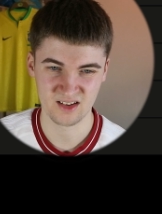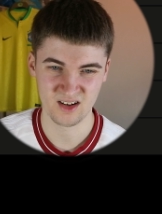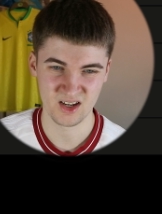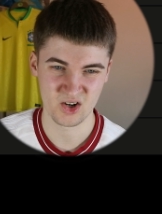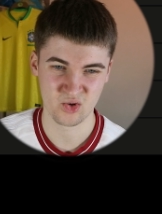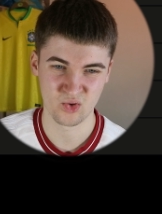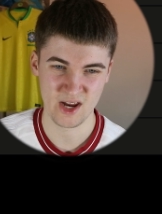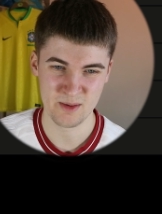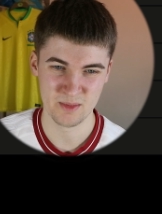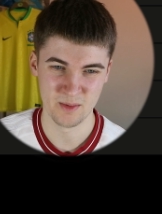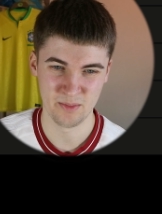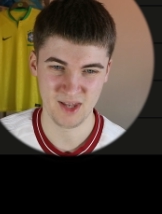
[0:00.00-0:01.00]
It's like
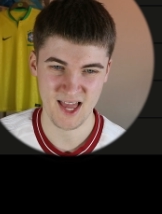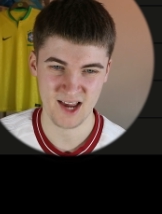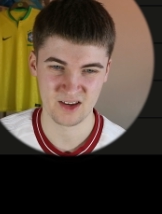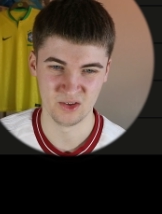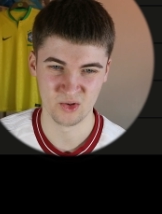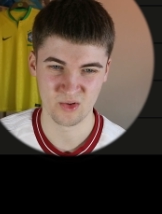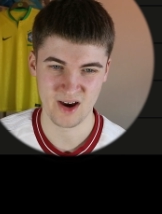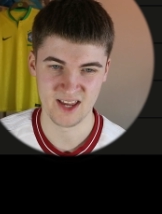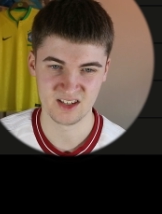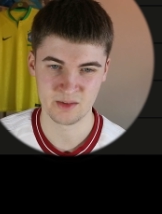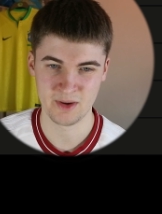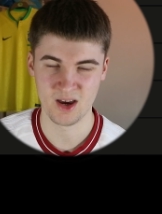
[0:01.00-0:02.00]
cream and black and
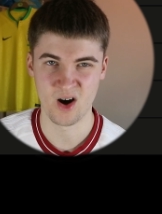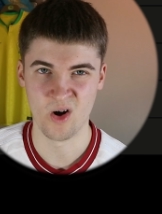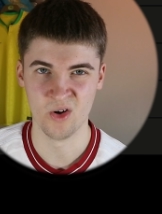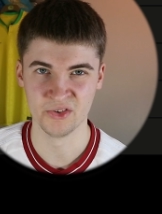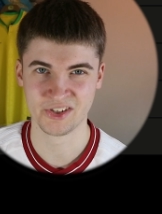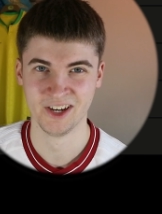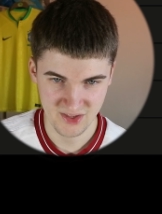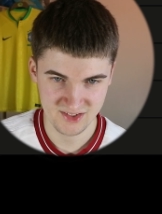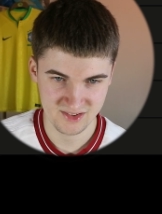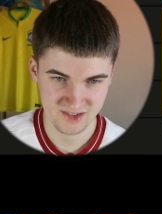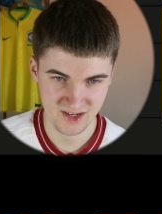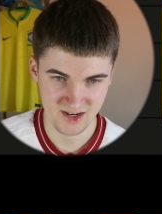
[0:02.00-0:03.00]
grey. It's a bit odd.
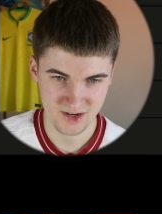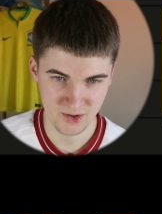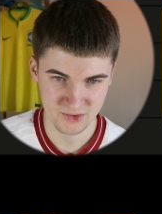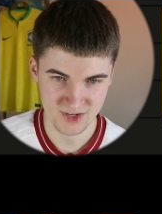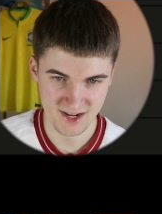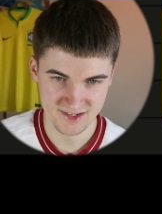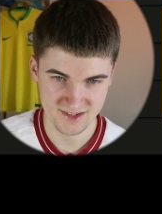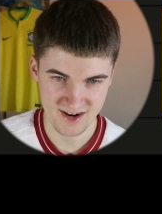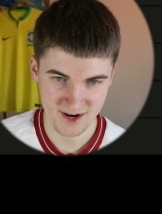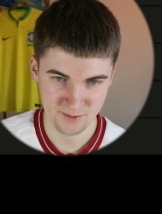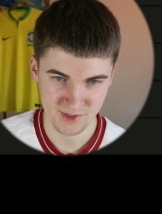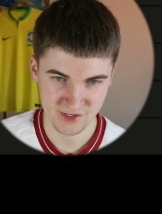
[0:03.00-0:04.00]
This goes hand in
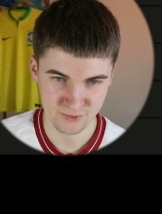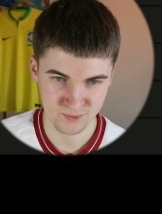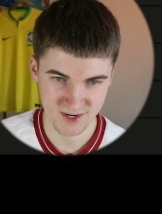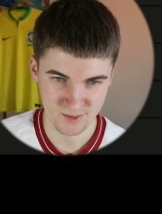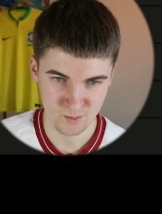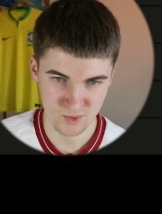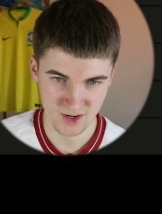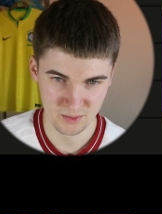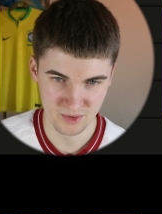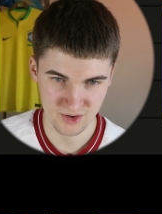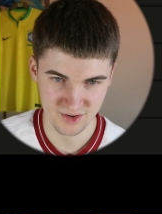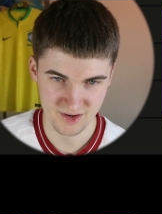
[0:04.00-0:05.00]
hand with this red and white
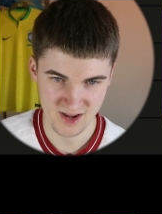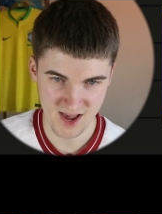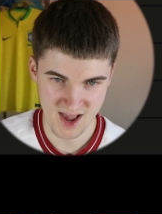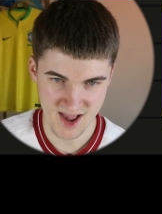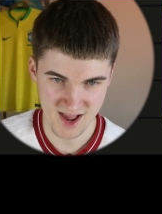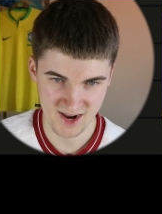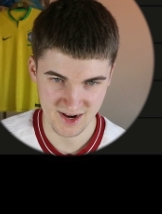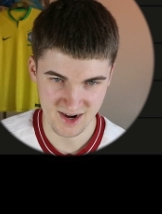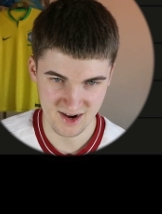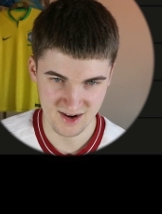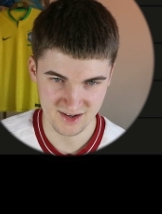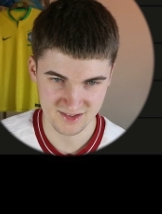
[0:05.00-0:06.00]
one, and
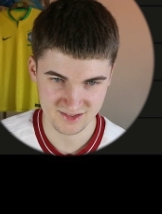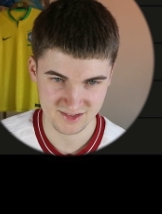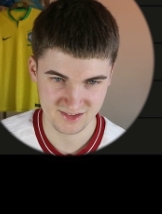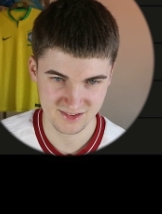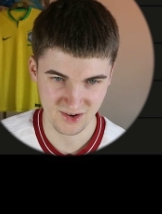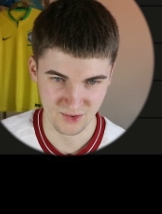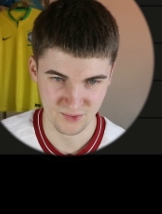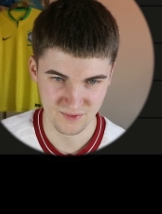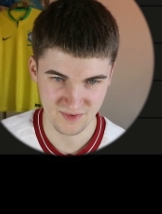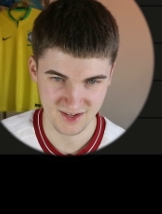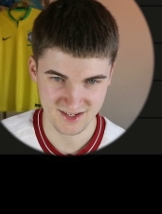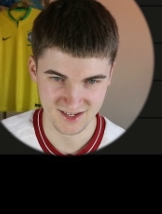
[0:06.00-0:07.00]
I just don't
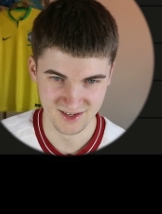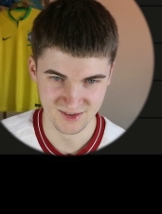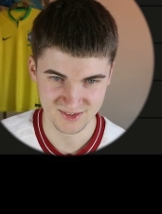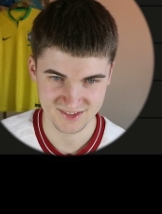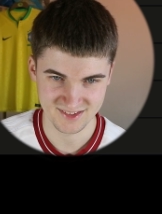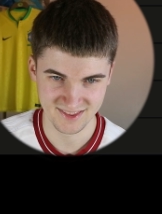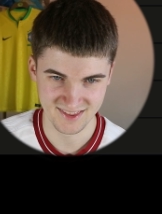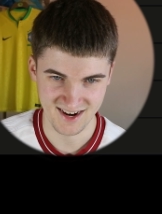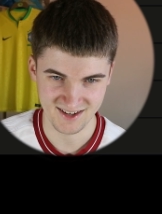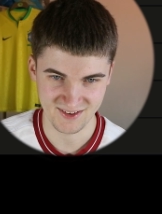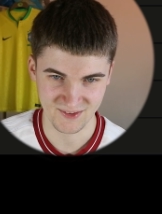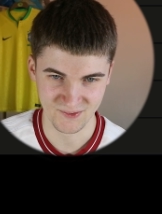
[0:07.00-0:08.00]
think it looks
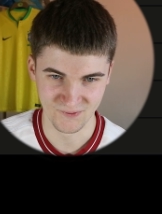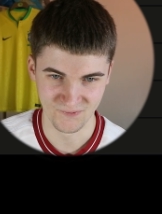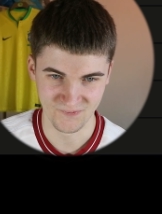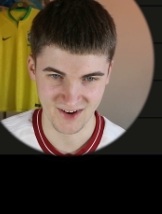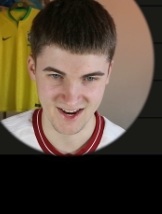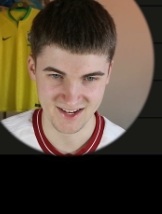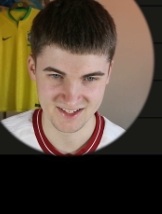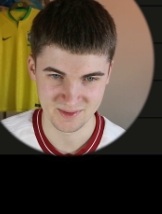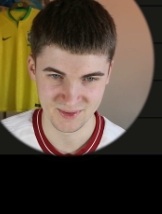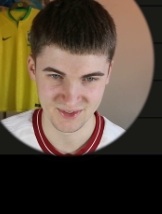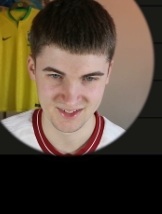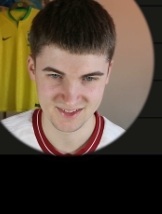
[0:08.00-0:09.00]
that great, to
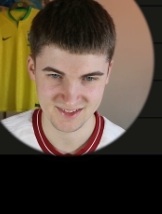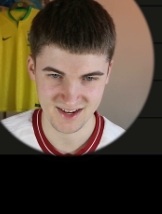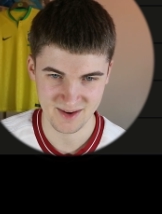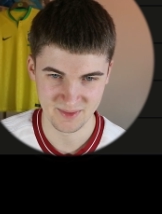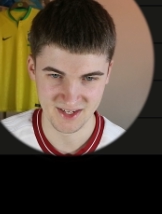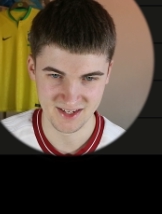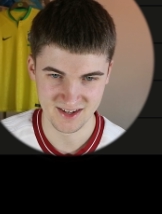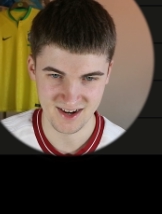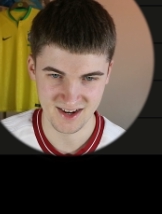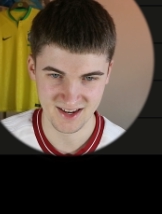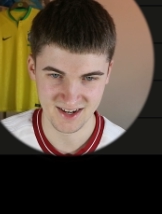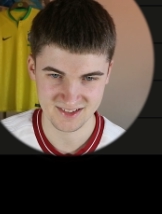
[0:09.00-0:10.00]
be honest. I mean,
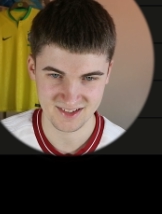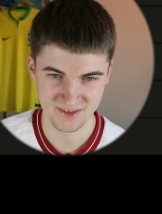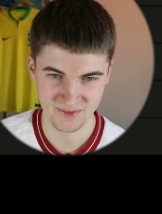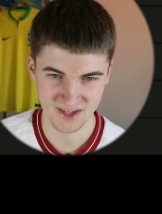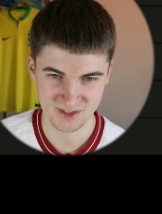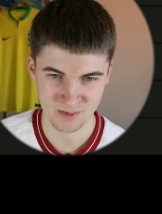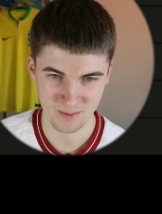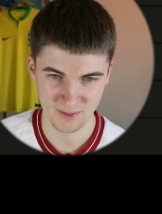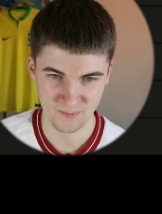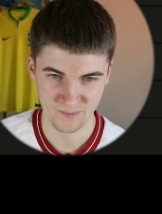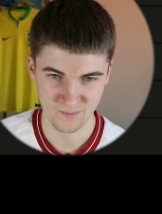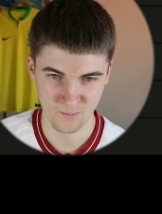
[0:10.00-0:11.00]
I actually think it's
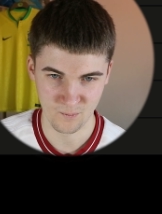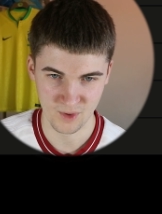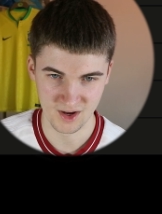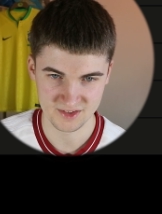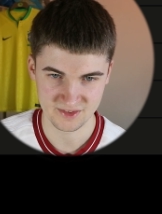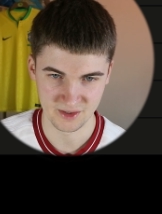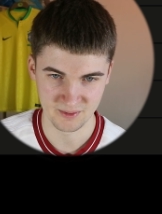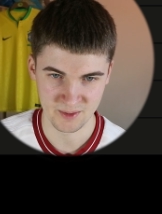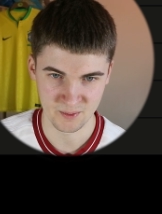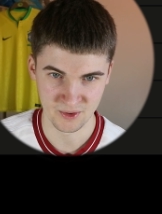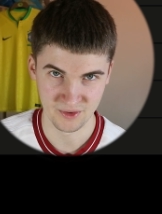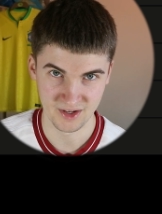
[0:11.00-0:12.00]
probably worse than the
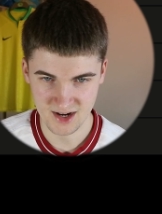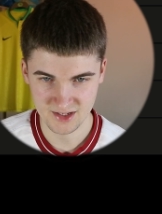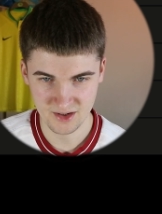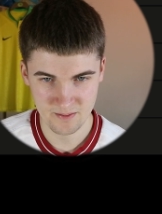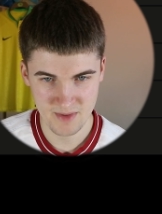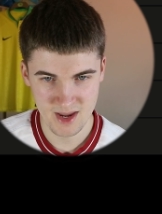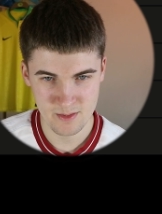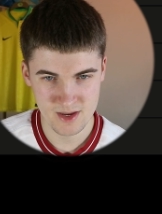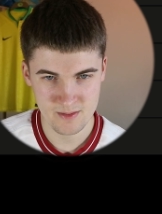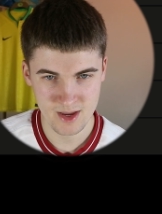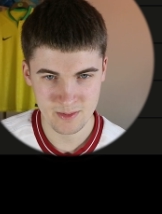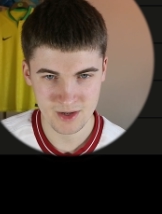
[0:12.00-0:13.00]
red one. I don't,
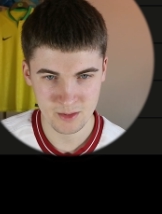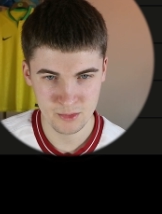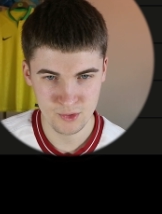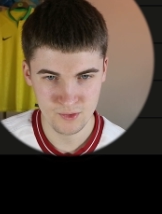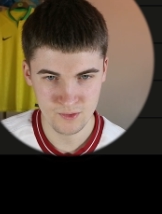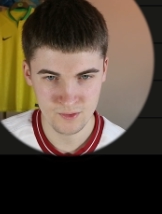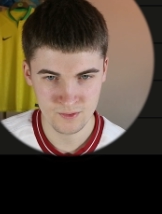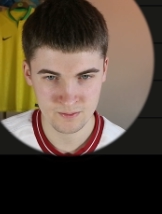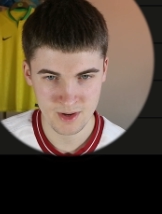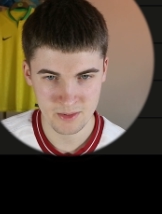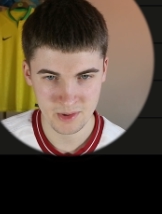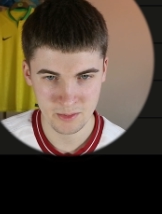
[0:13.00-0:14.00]
maybe I move
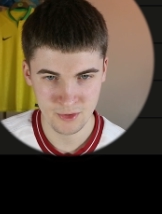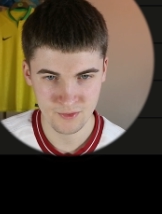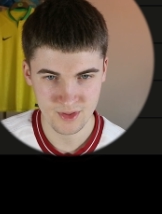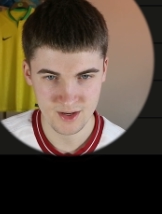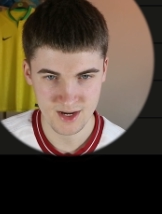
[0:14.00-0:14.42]
the